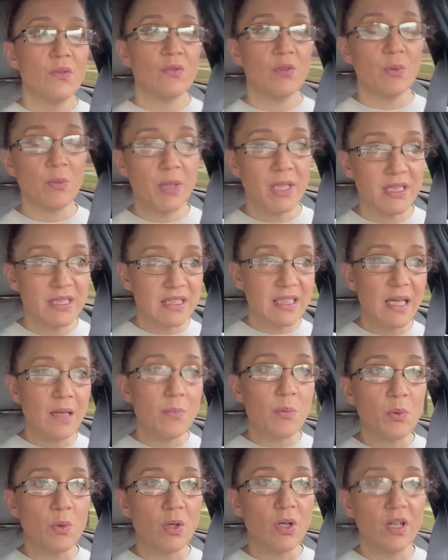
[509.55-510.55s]
for my
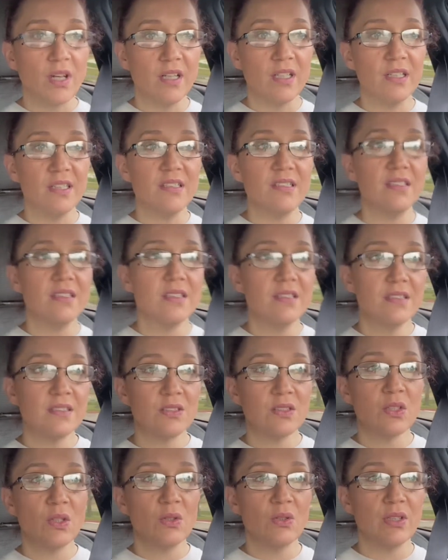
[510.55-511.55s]
staple gun
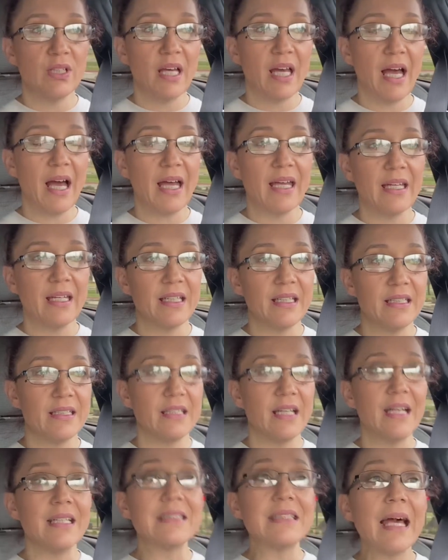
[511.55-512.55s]
so that I
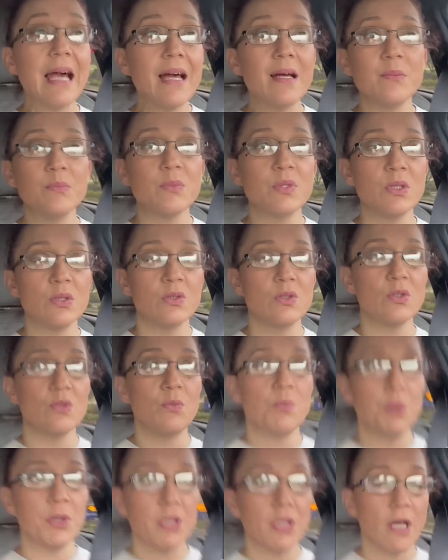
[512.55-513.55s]
can attempt
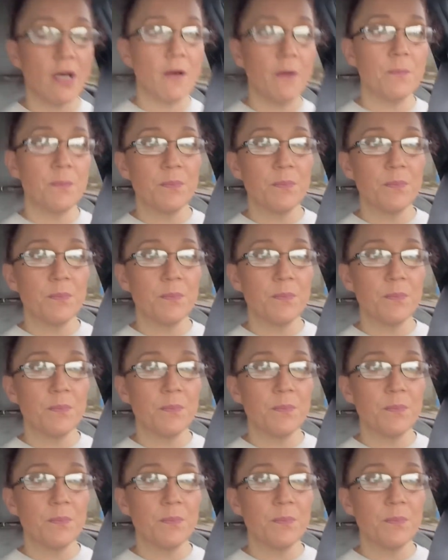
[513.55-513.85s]
to put up